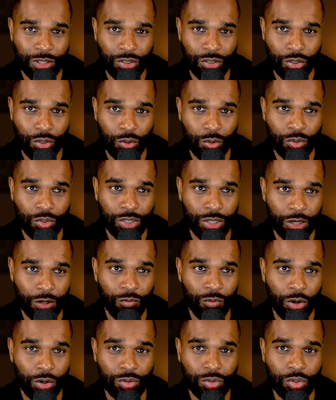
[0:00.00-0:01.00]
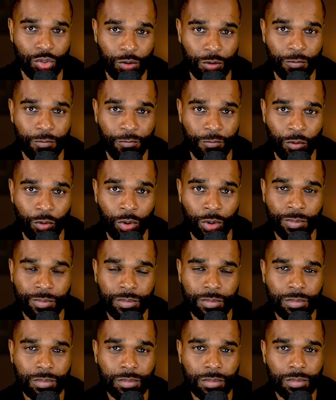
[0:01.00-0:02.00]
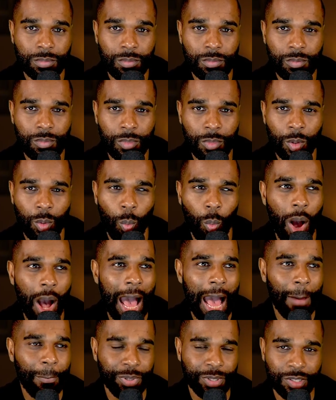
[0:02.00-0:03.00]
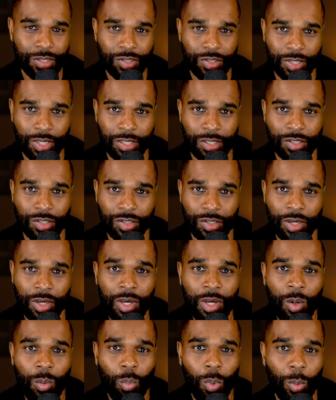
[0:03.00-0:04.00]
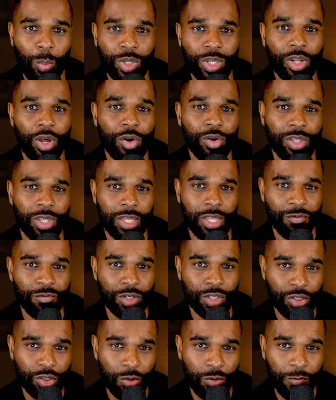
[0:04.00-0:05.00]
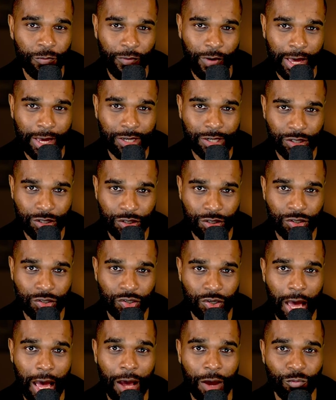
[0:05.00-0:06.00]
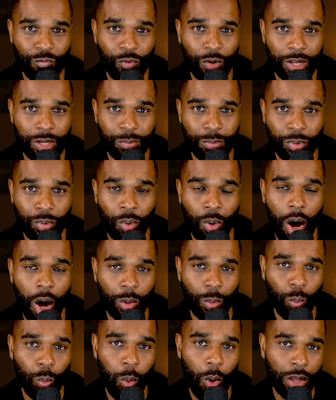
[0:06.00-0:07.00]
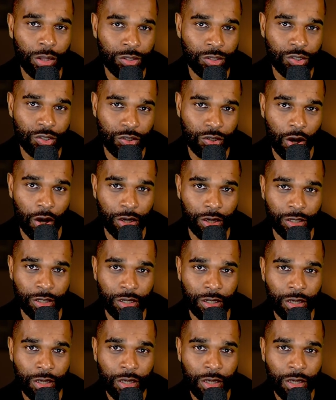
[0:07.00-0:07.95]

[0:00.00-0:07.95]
2024 what happened since? Well, we know that there are two factions at Red Bull. On one side,